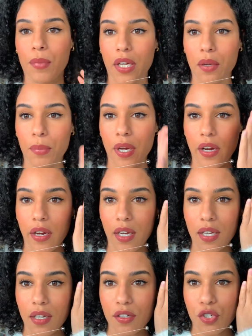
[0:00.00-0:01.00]
But comparing
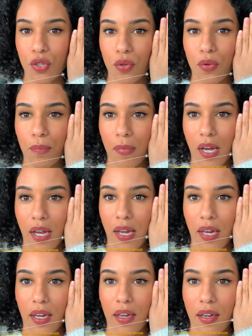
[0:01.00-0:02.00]
it to
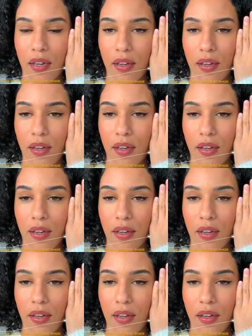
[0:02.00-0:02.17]
my,